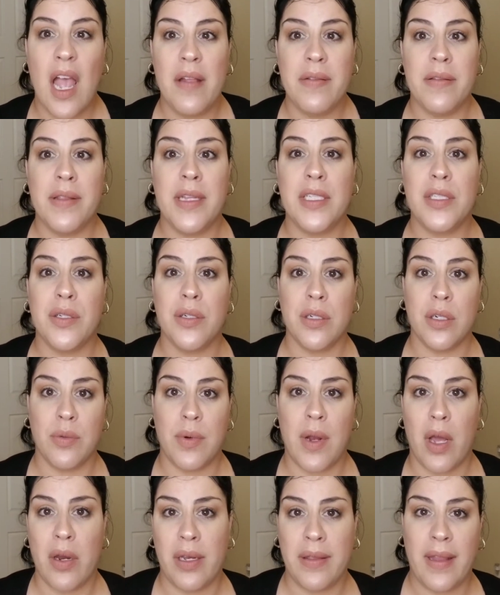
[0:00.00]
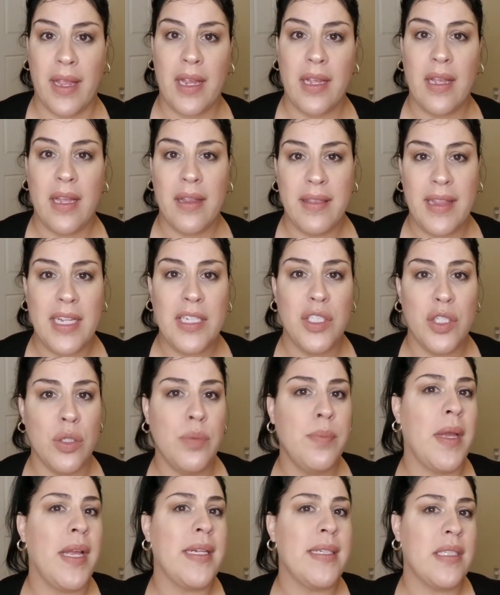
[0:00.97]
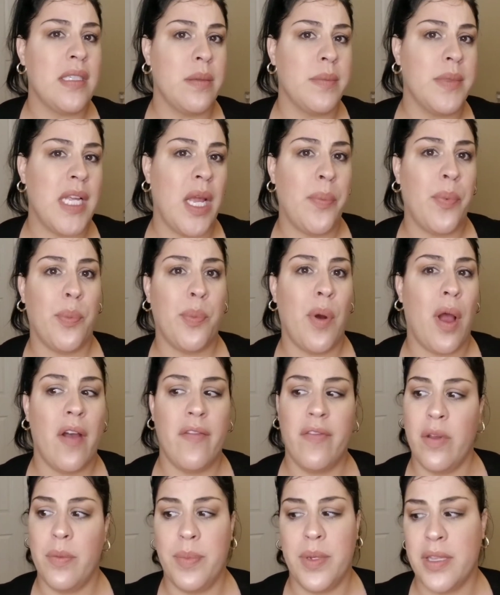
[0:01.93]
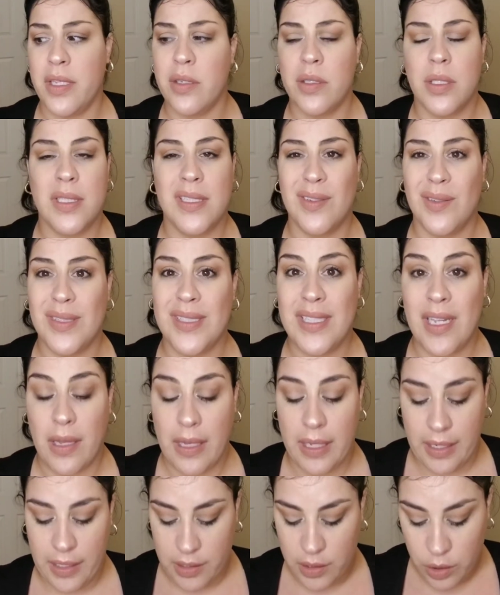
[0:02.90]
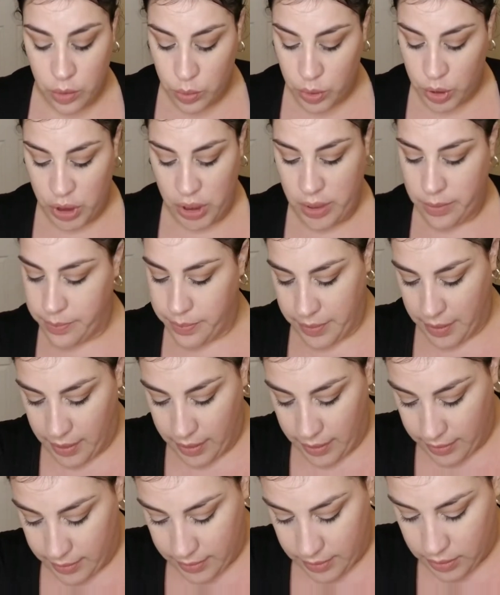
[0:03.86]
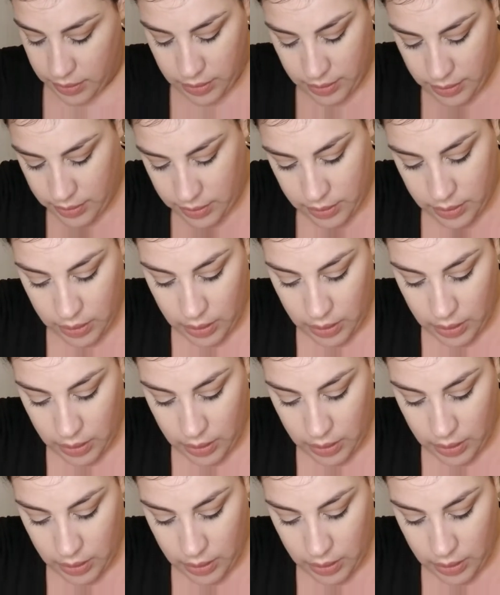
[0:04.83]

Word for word: And then they turn around and like, they do make some type of profit, but they're still selling it so cheap that it's just,